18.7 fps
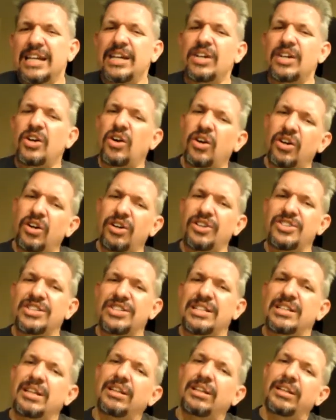It
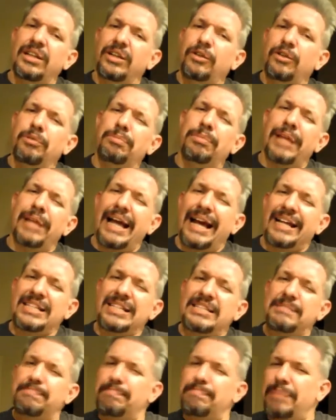hurts in the little black
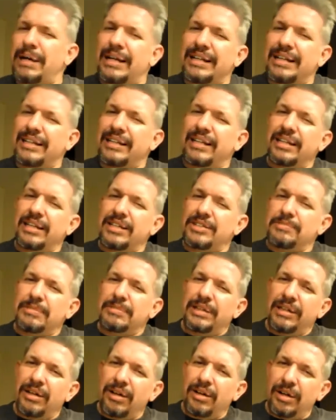spot that is
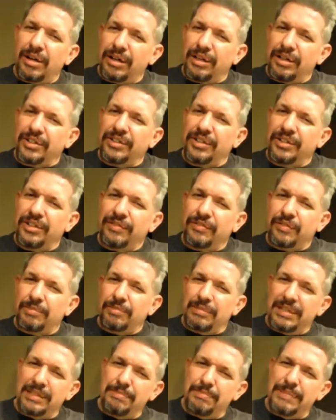my heart for
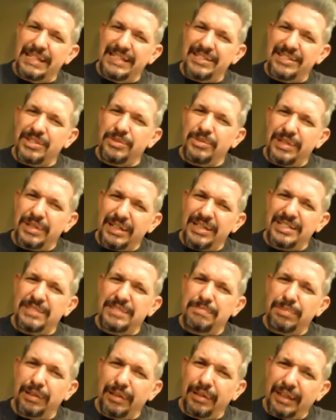me to be so
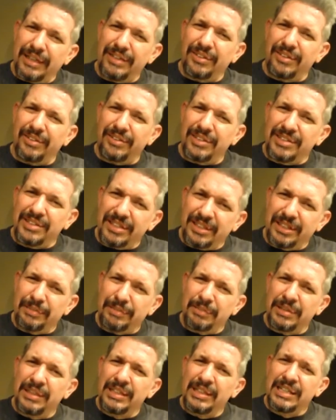nice and polite all the
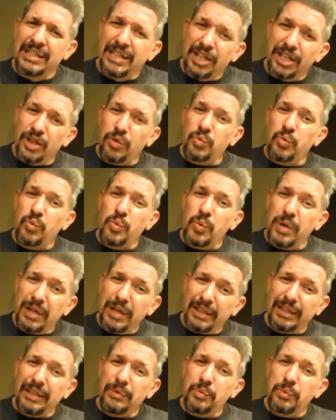time. It
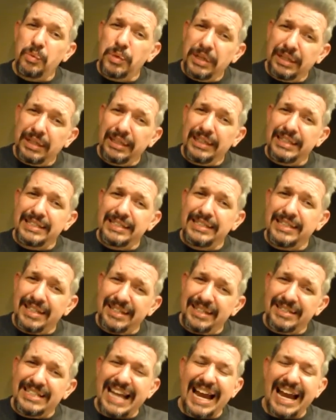really, really
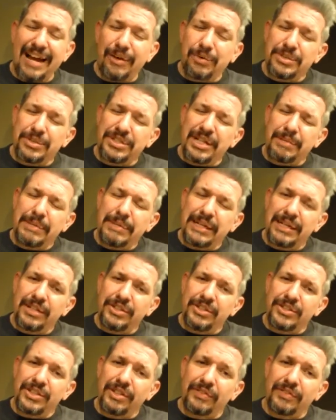does. Ow, stop
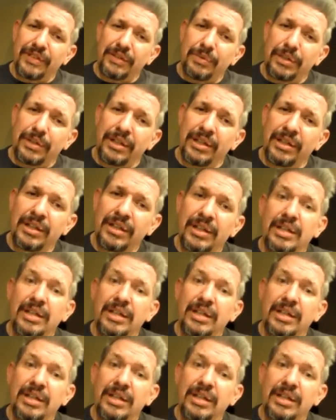hitting yourself, Edward.